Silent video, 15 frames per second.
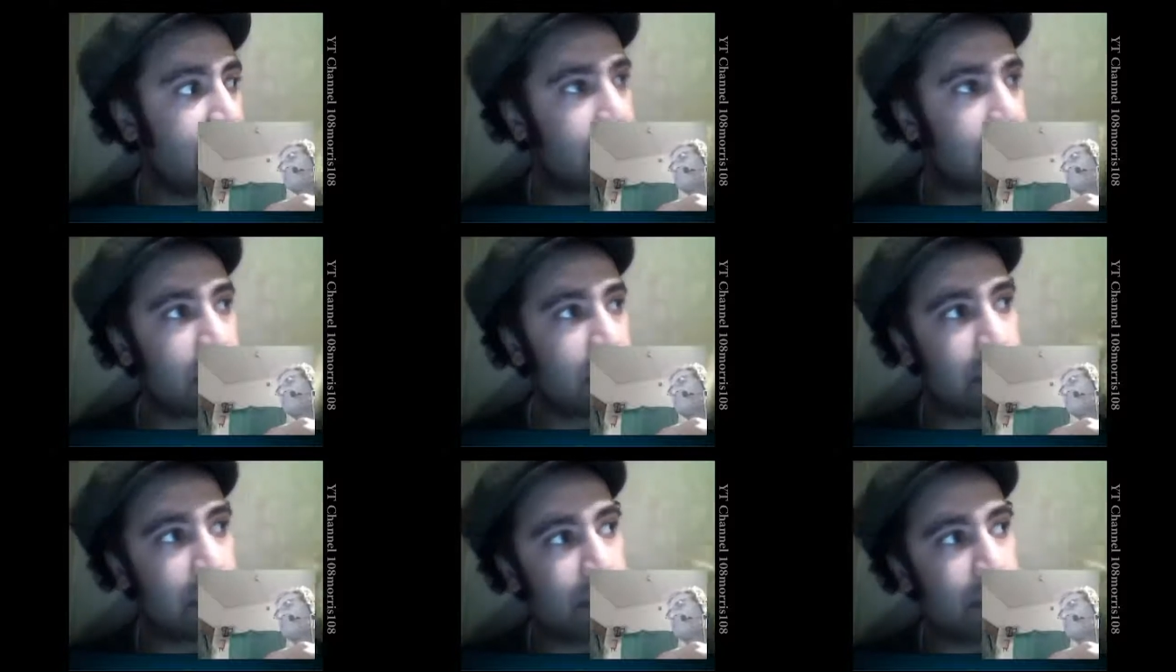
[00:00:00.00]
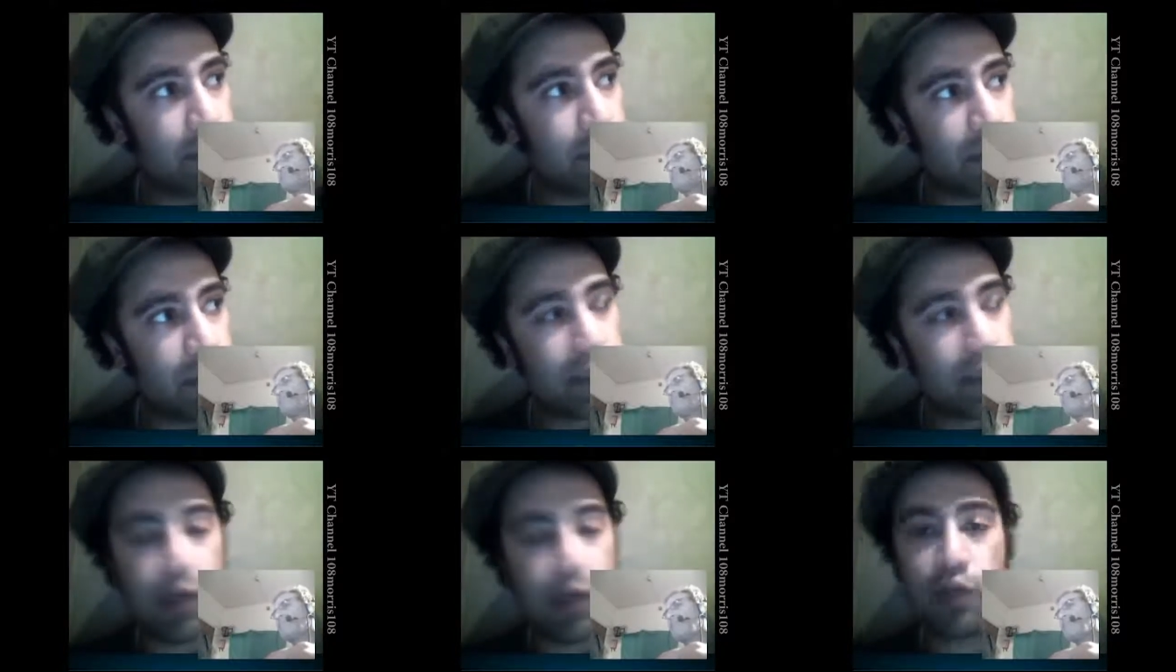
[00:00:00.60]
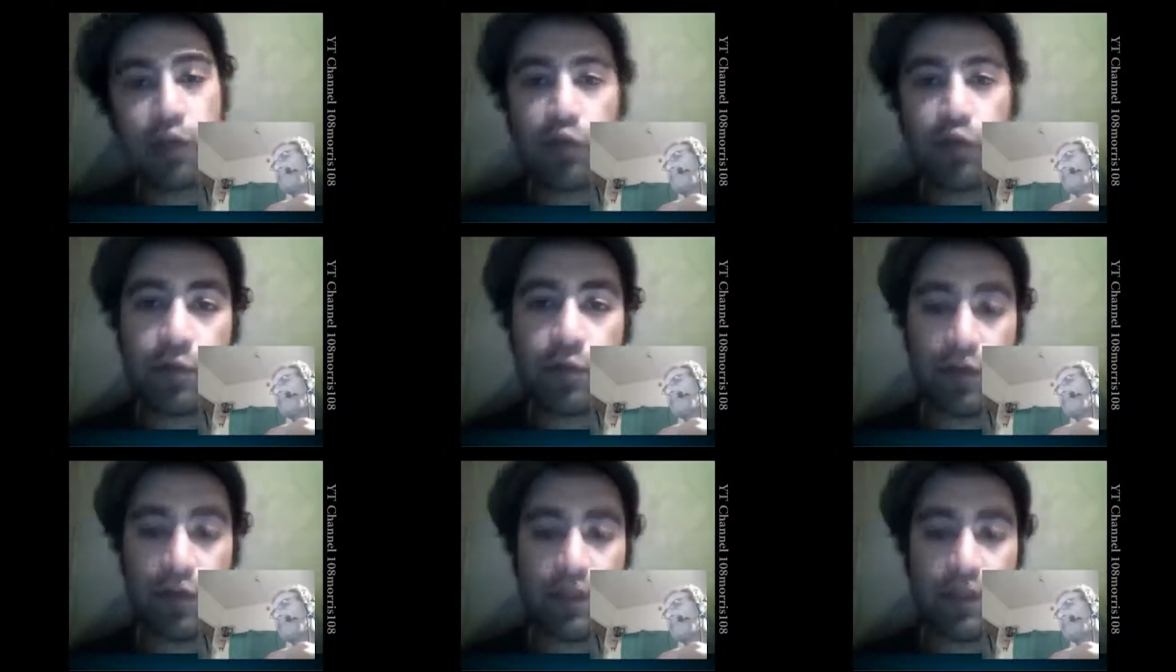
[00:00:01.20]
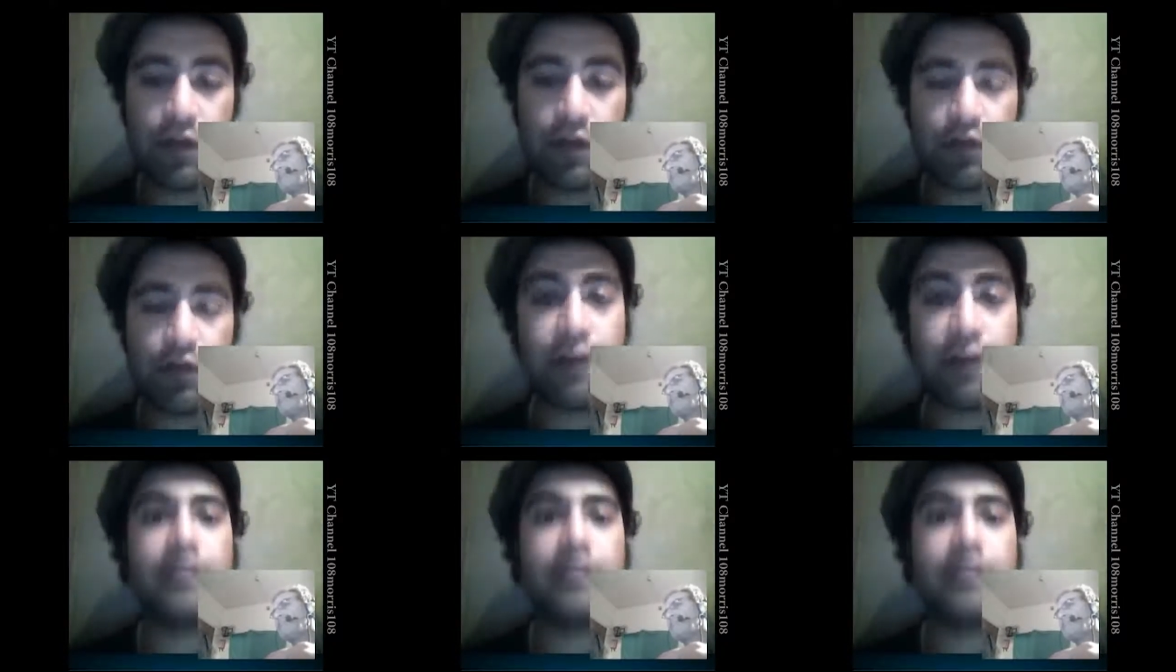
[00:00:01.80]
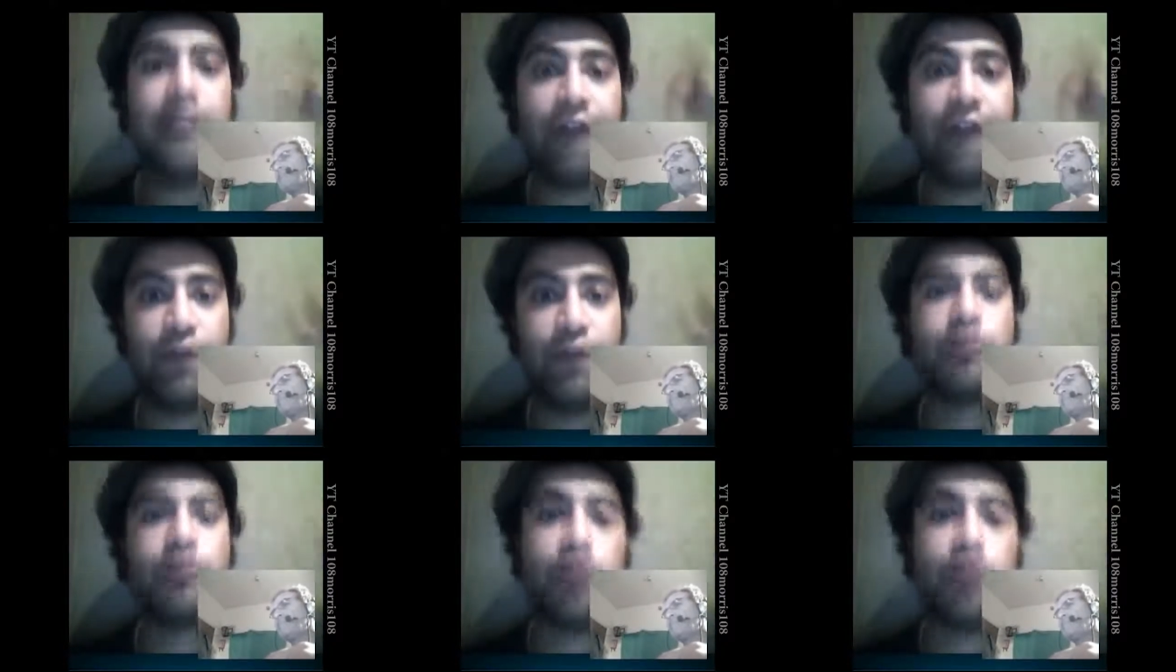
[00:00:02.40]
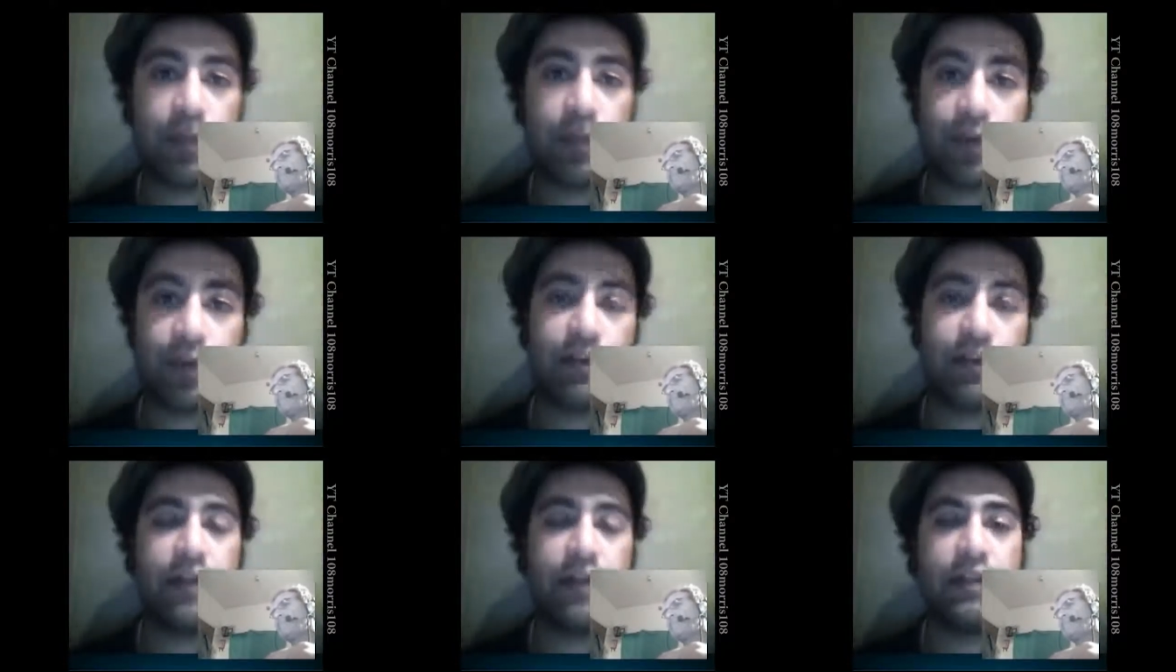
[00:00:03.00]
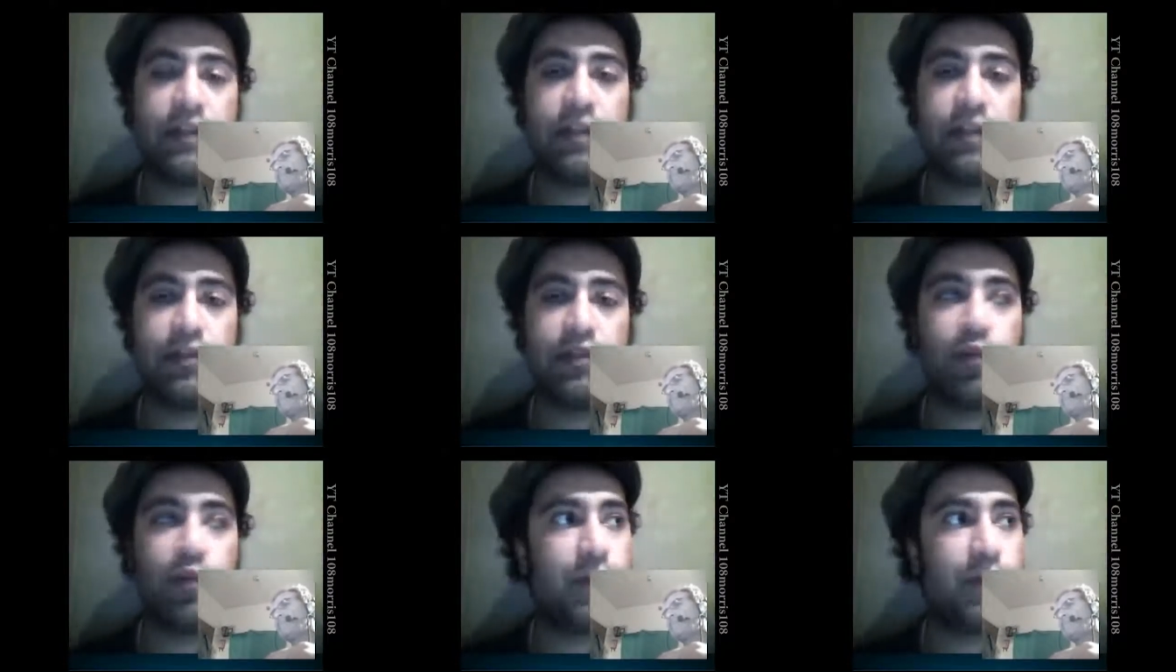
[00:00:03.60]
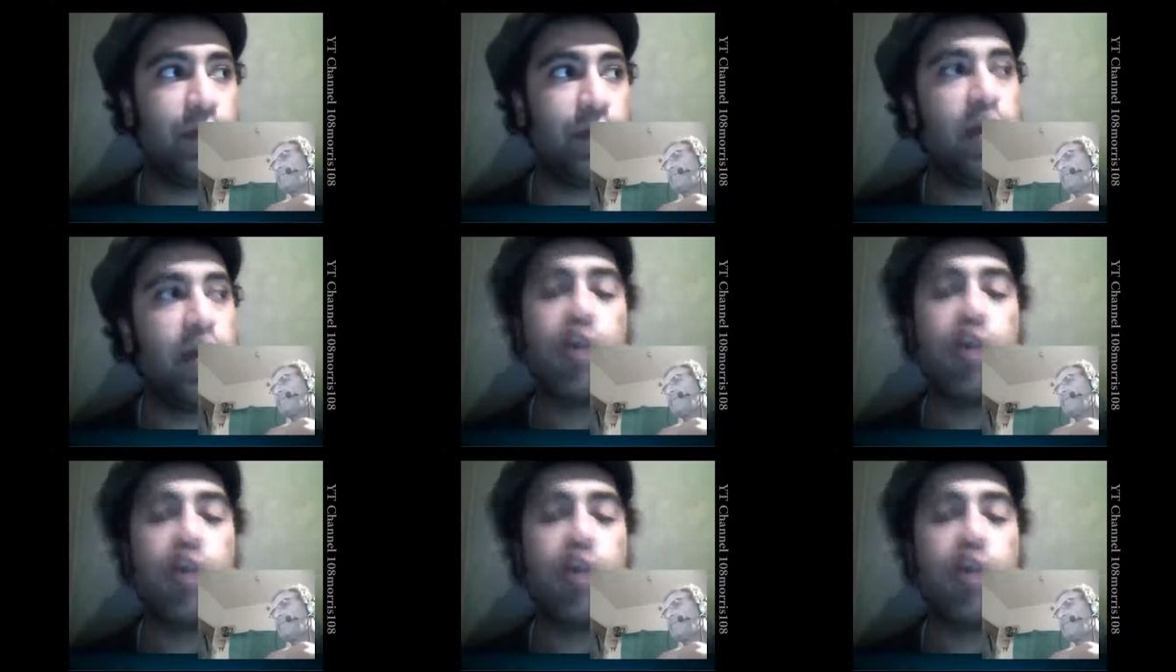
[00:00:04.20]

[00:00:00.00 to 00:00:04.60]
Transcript: They say Libya could not use mercenaries, right? Gaddafi was using mercenaries to kill his own people.